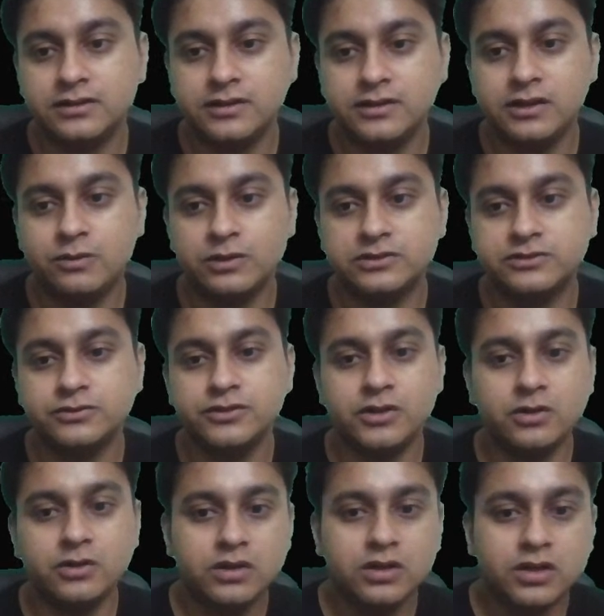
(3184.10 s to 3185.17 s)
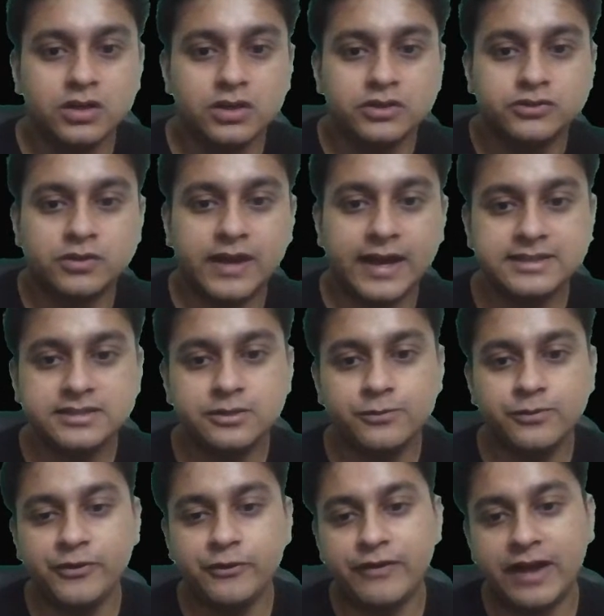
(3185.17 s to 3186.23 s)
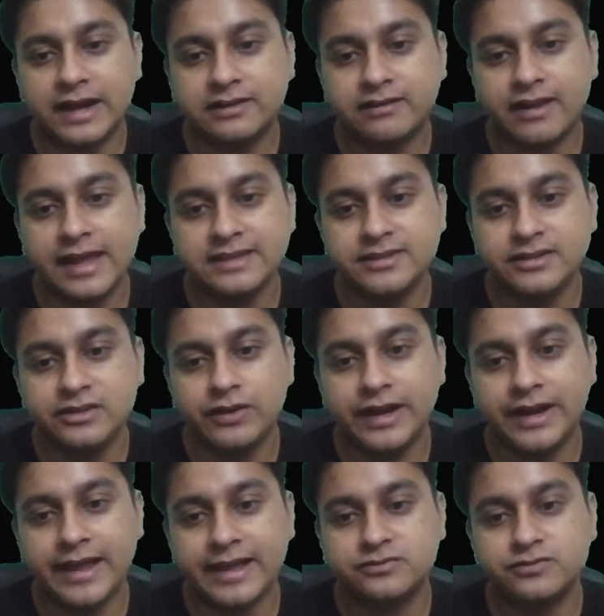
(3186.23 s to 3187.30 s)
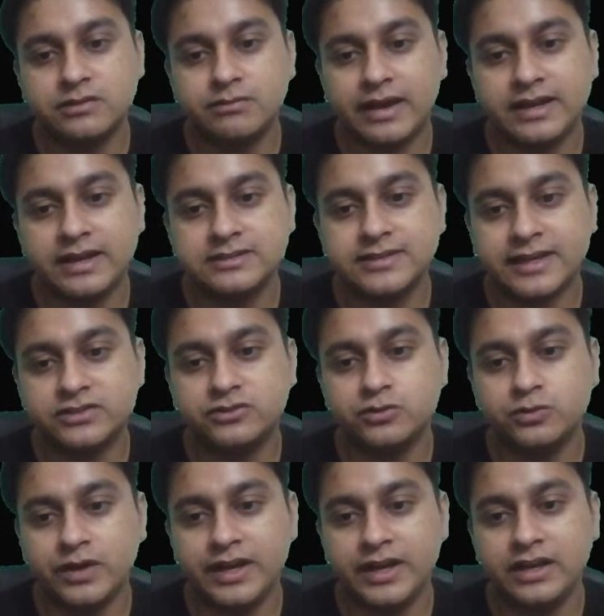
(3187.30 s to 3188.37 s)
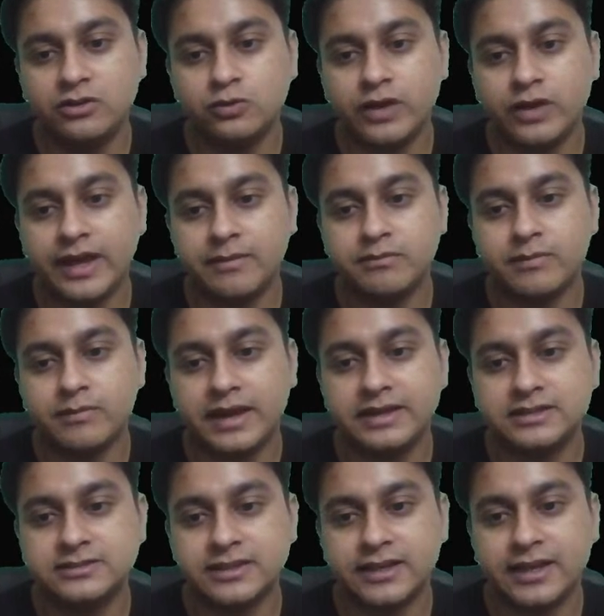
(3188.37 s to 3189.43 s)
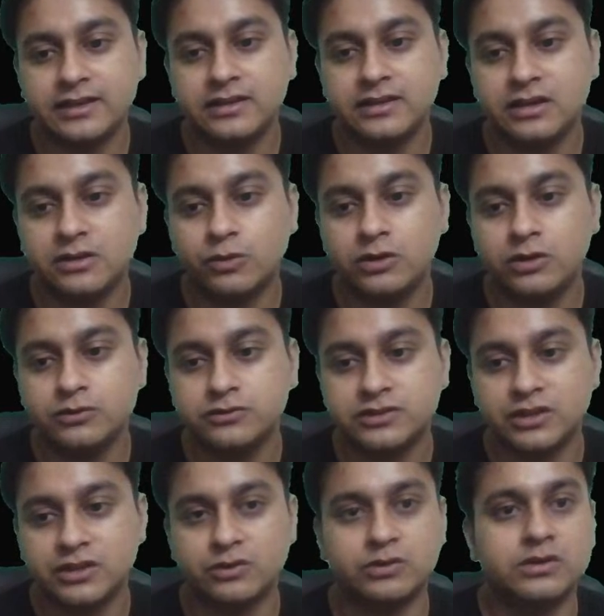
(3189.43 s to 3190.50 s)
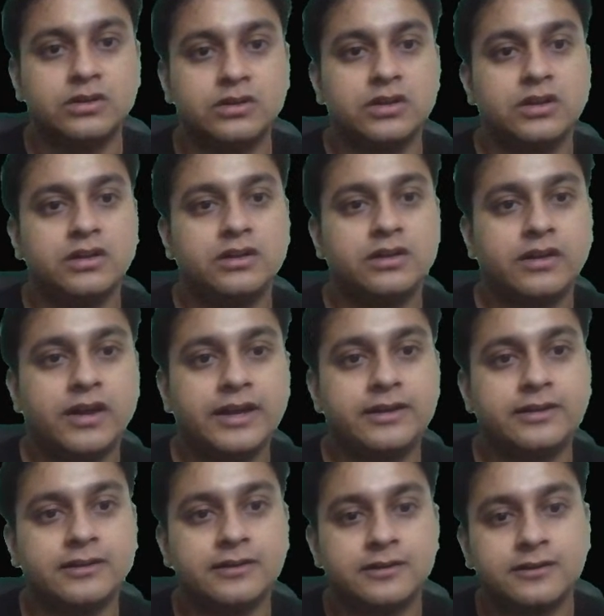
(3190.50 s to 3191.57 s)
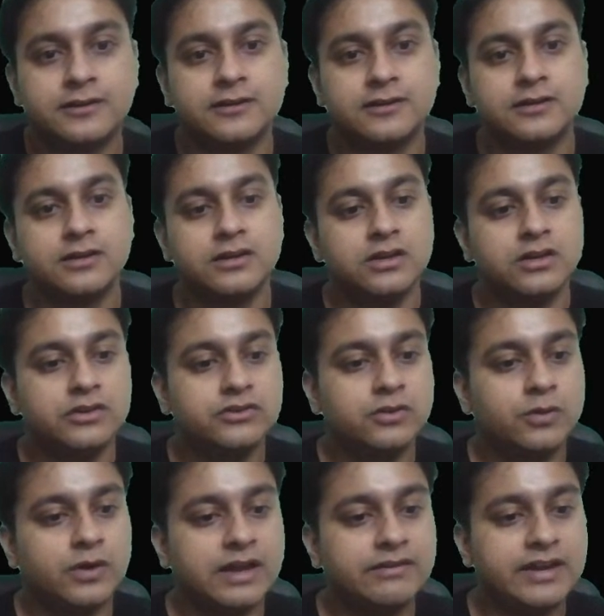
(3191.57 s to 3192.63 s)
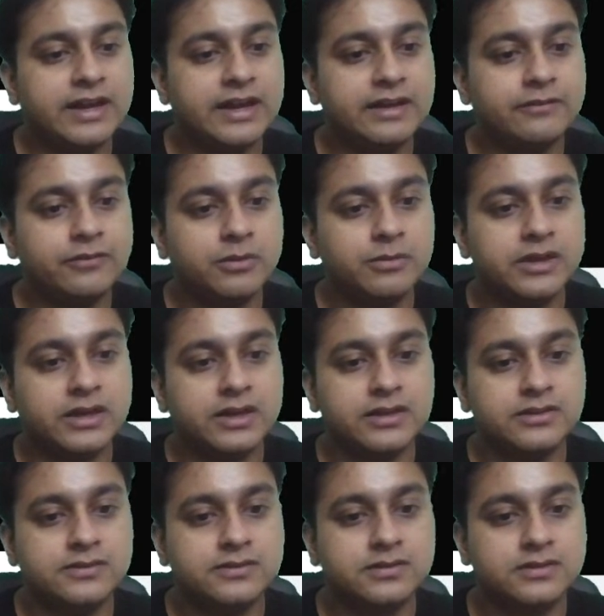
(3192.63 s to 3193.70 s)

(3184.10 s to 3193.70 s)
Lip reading: Equals to 0. So guys, if you factorize it, you will get x1 minus x2 into m minus n equal to 0, right? So what are we getting from here is,